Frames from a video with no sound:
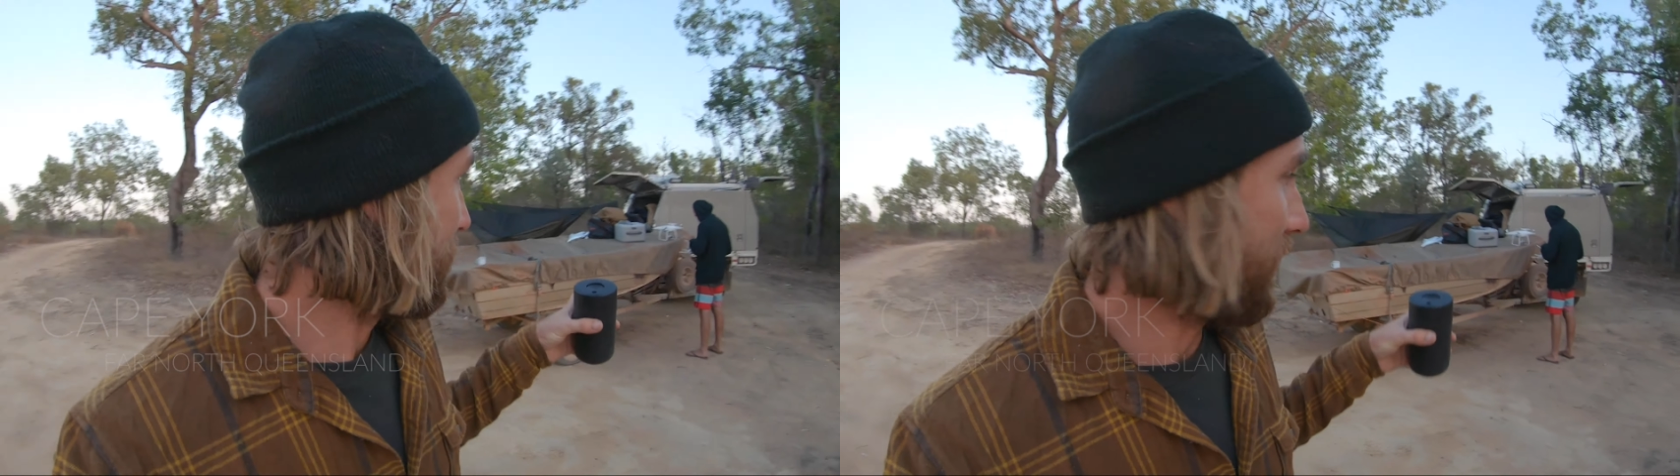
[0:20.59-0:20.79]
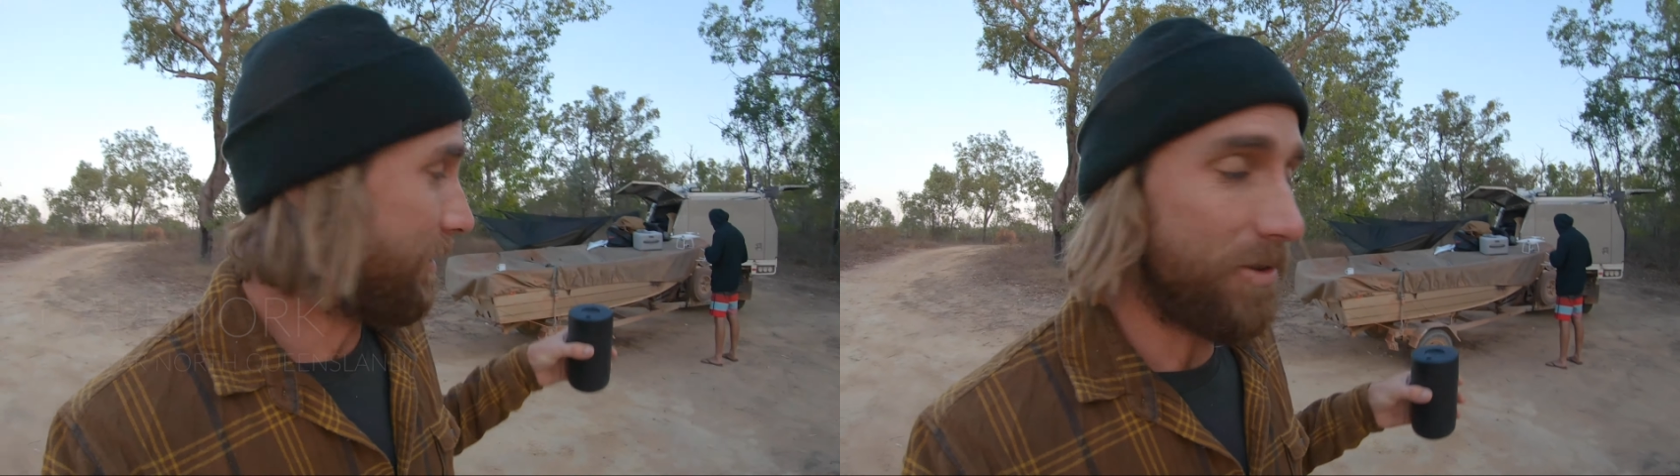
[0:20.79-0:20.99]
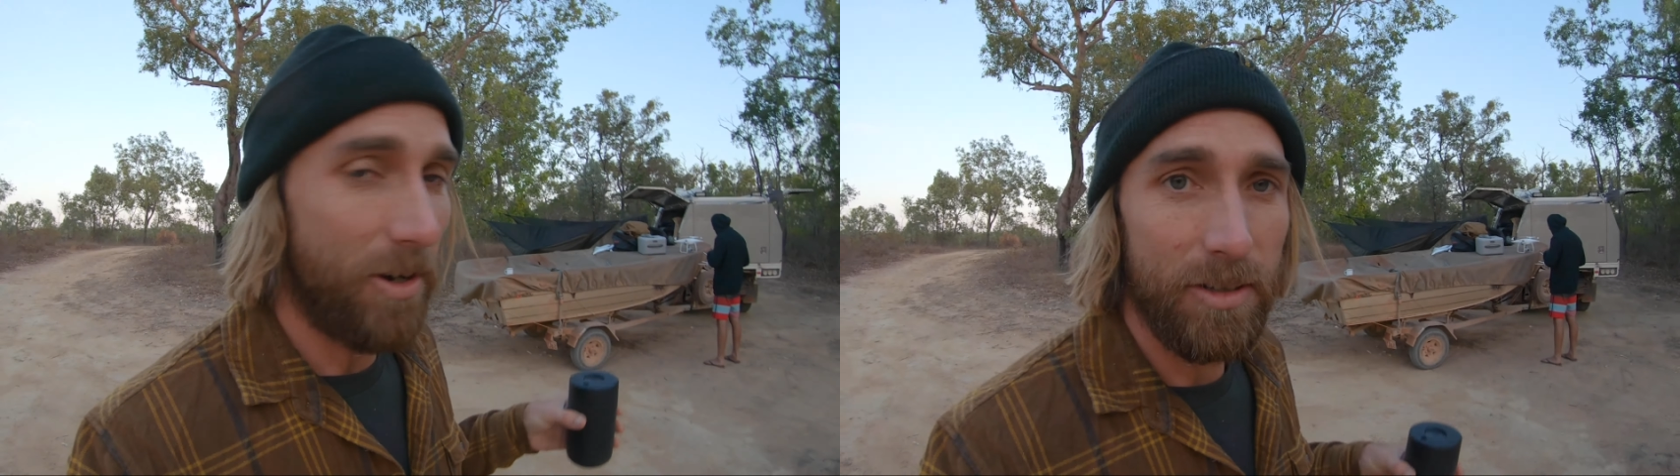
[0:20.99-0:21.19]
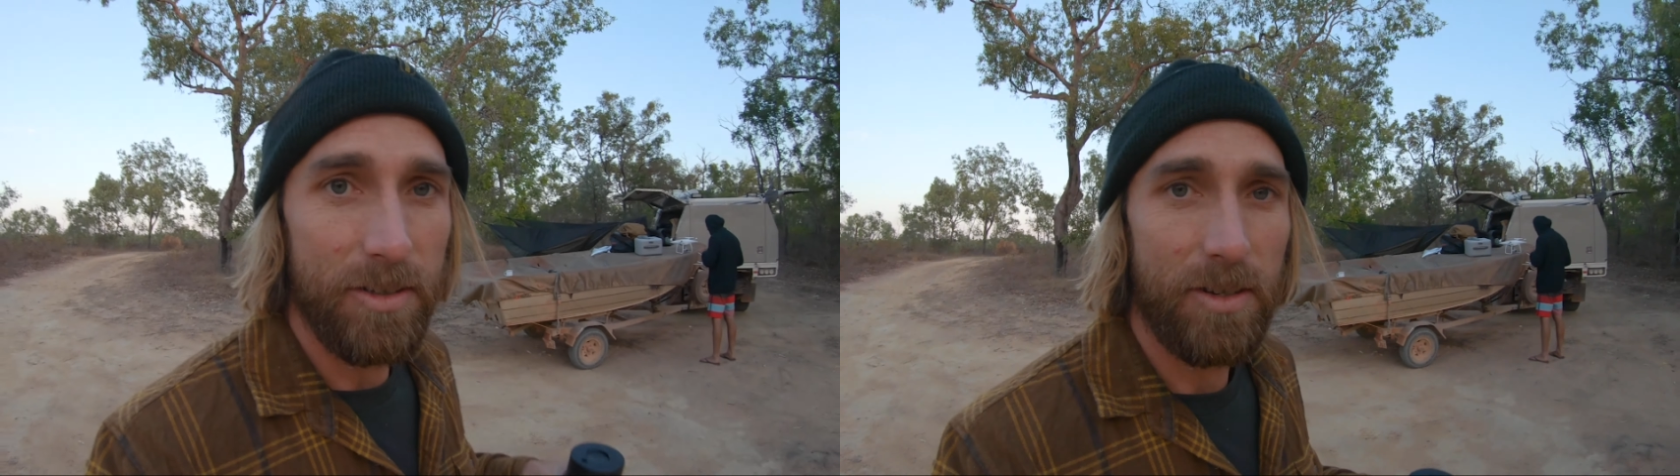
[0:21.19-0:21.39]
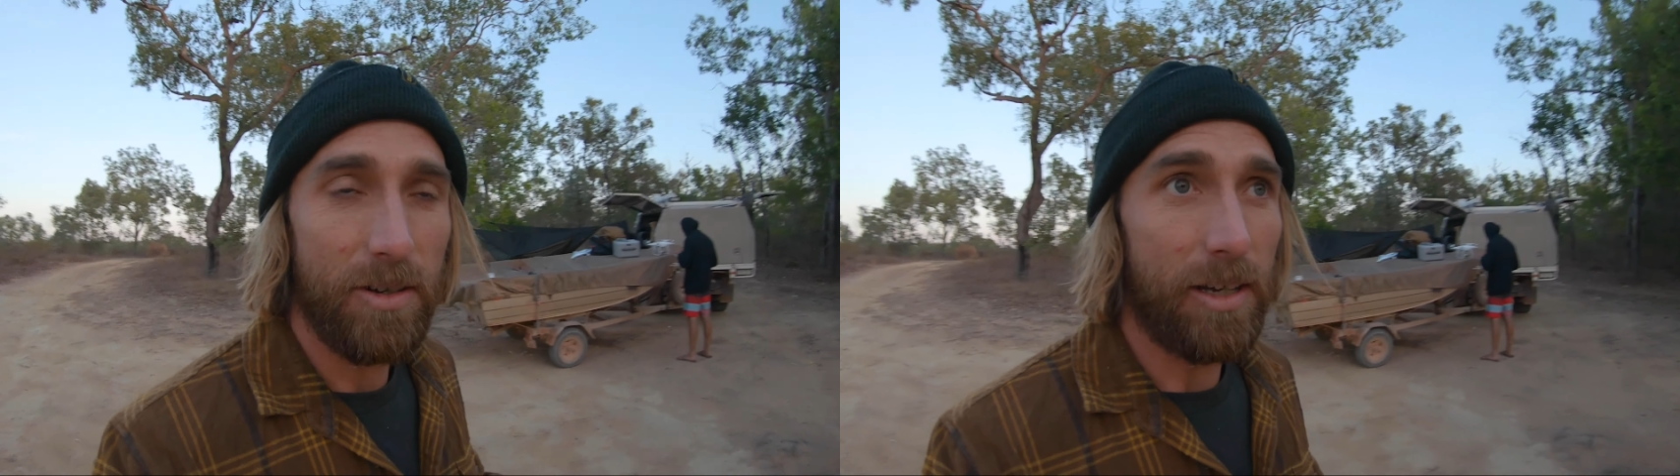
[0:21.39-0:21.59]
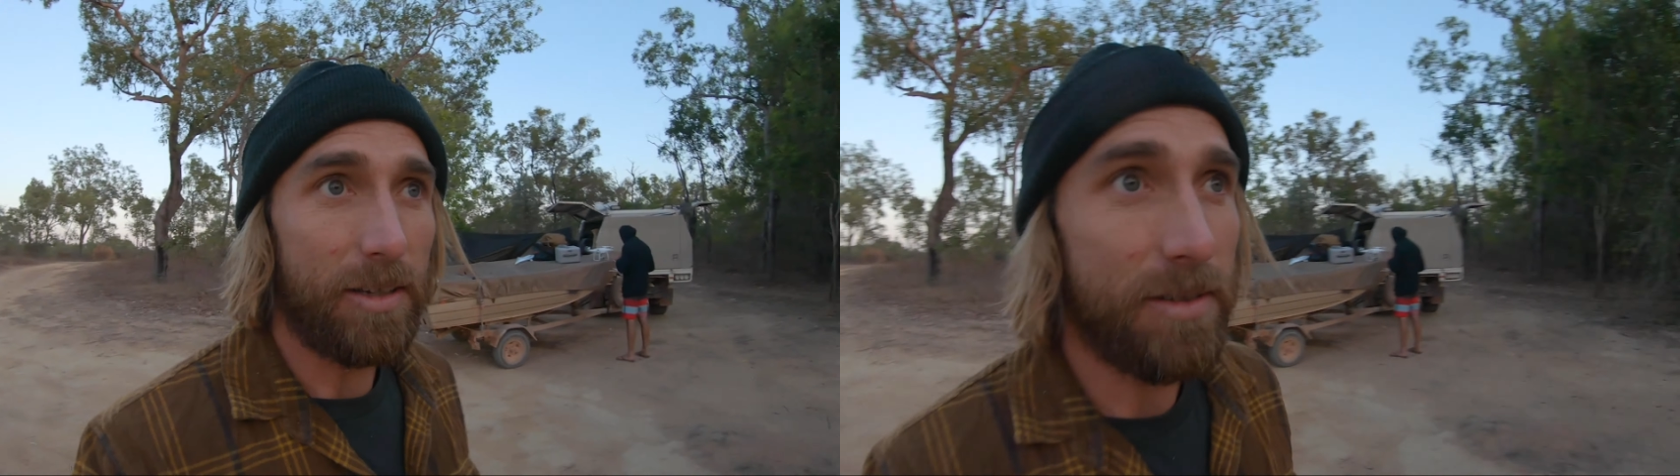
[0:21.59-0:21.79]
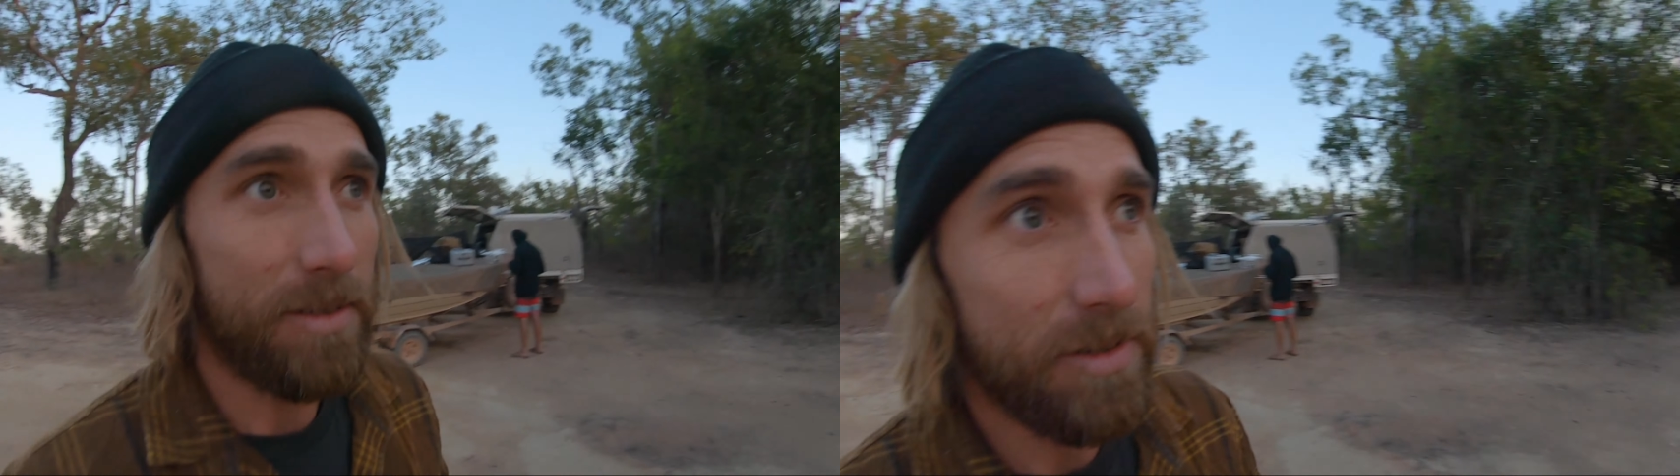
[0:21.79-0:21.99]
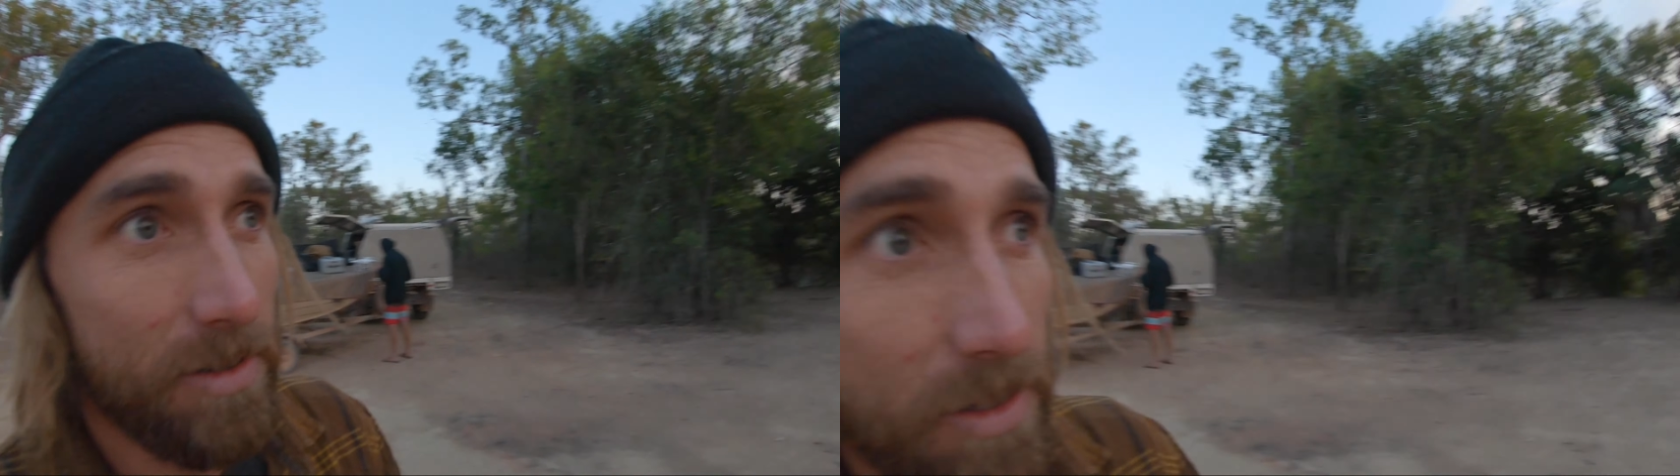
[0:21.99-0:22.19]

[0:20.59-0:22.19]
just had the drone in the sky because the